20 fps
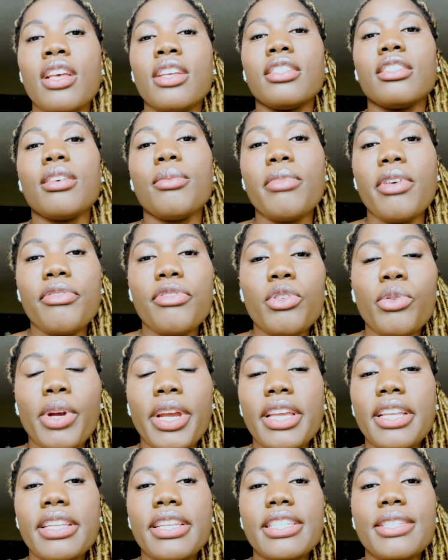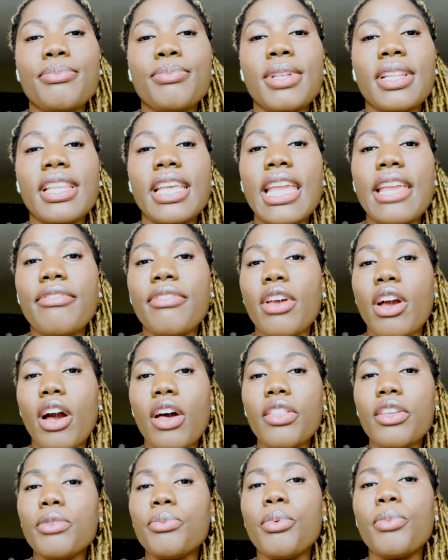Some of you were in disbelief, and
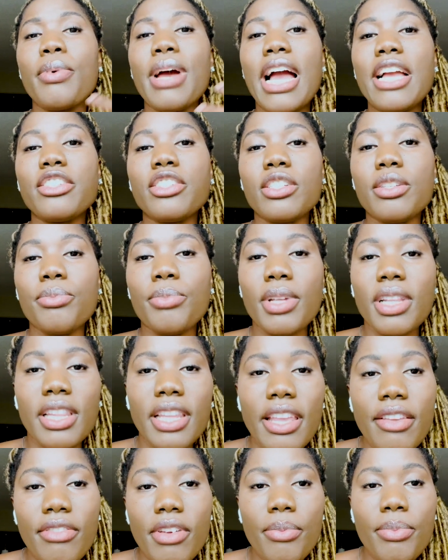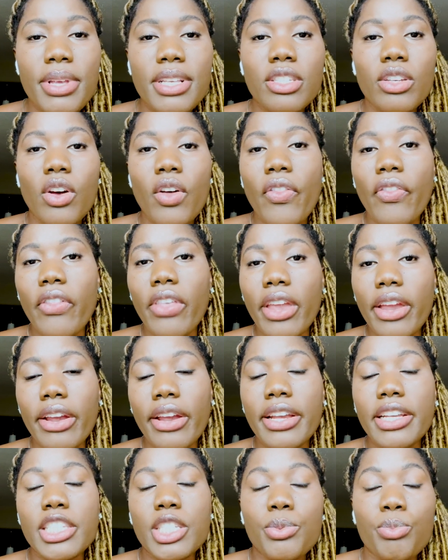other people actually believe it based on their
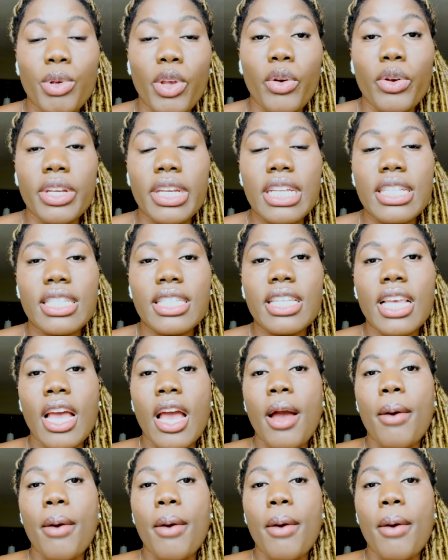experience.